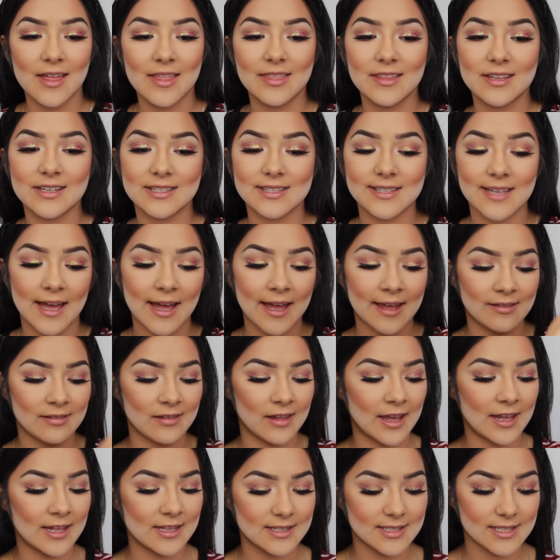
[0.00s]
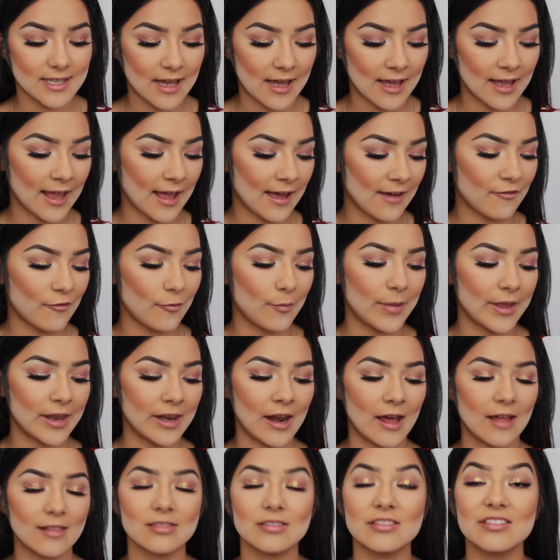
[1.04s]
This highlights I have
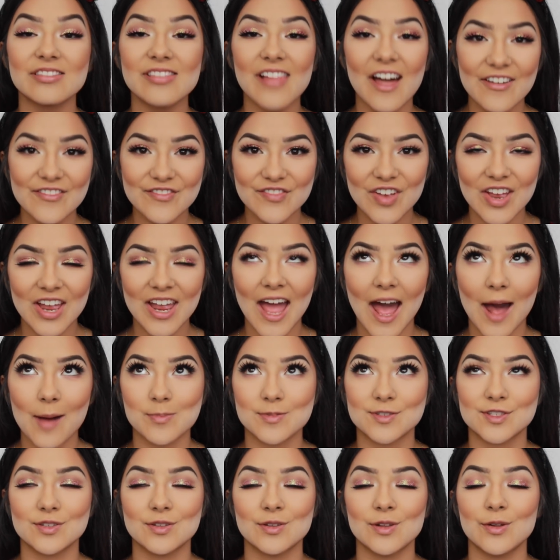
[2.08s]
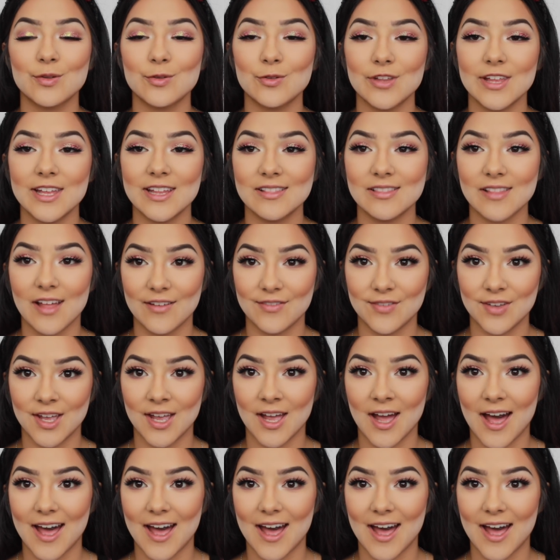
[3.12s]
been loving, absolutely loving.